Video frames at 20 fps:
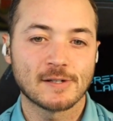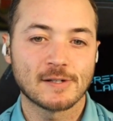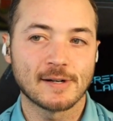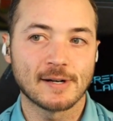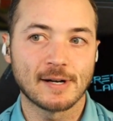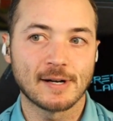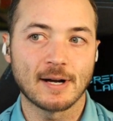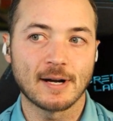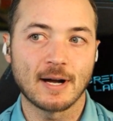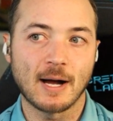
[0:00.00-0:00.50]

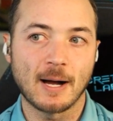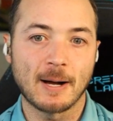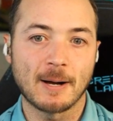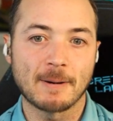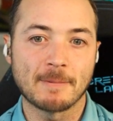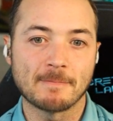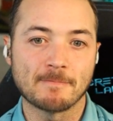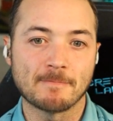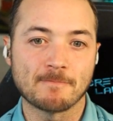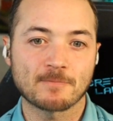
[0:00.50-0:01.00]

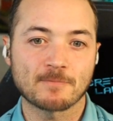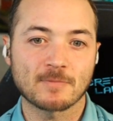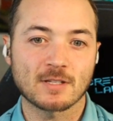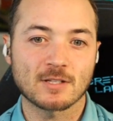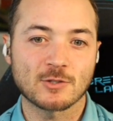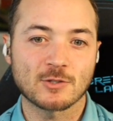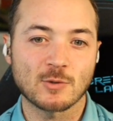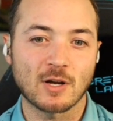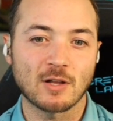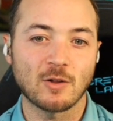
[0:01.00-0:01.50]
Um,
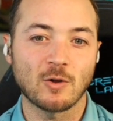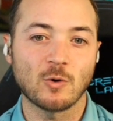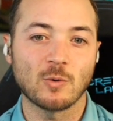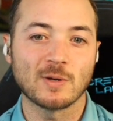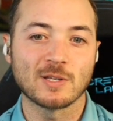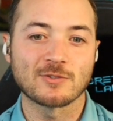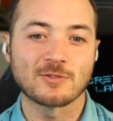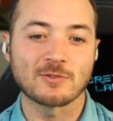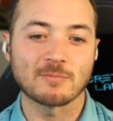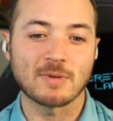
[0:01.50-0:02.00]
so I'll
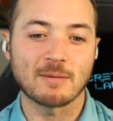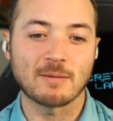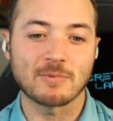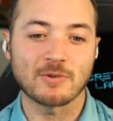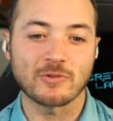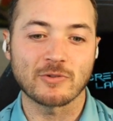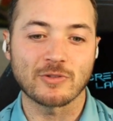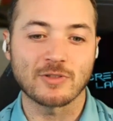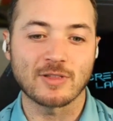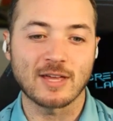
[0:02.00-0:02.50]
always
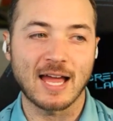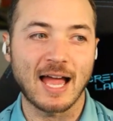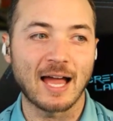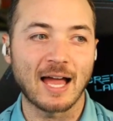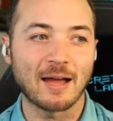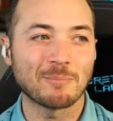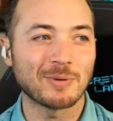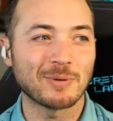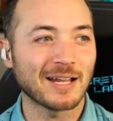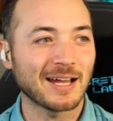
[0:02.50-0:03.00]
remember
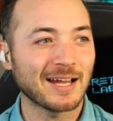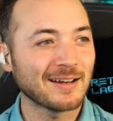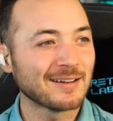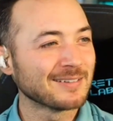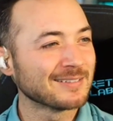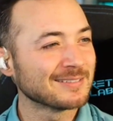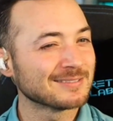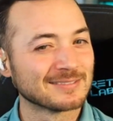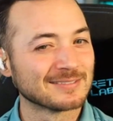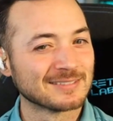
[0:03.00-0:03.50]
that. But I
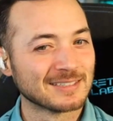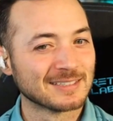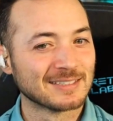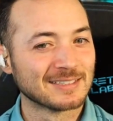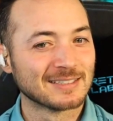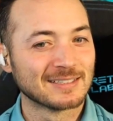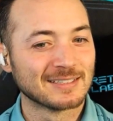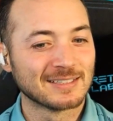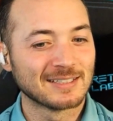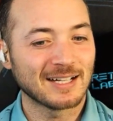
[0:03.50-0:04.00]
don't
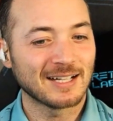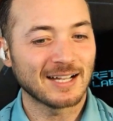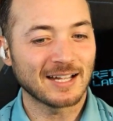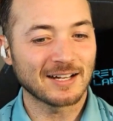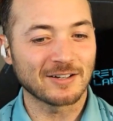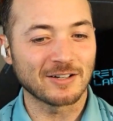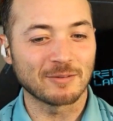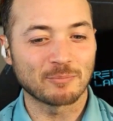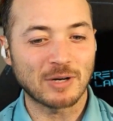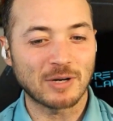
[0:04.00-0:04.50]
I
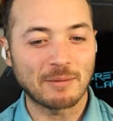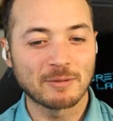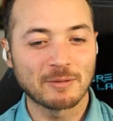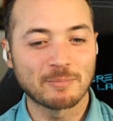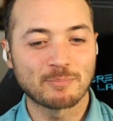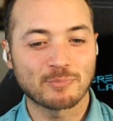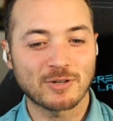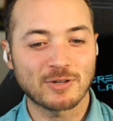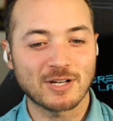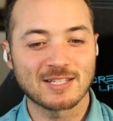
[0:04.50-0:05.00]
don't know. Probably
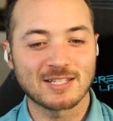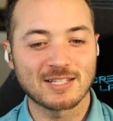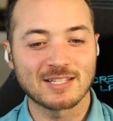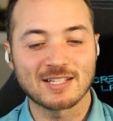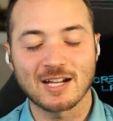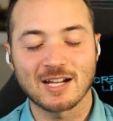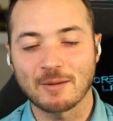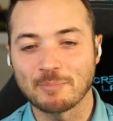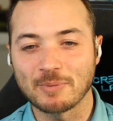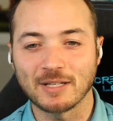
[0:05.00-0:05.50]
President's
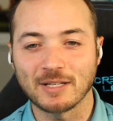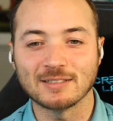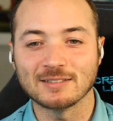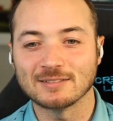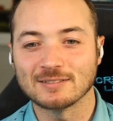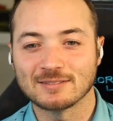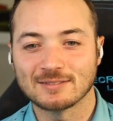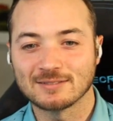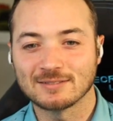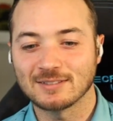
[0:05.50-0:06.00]
Cup
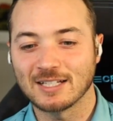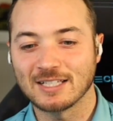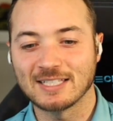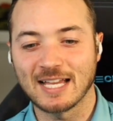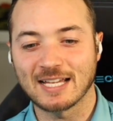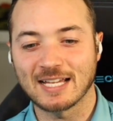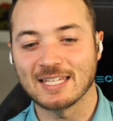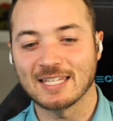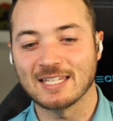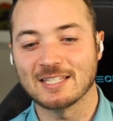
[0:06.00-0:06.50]
and
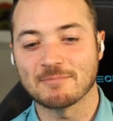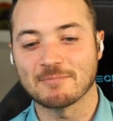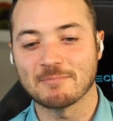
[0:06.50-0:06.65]
Hideki's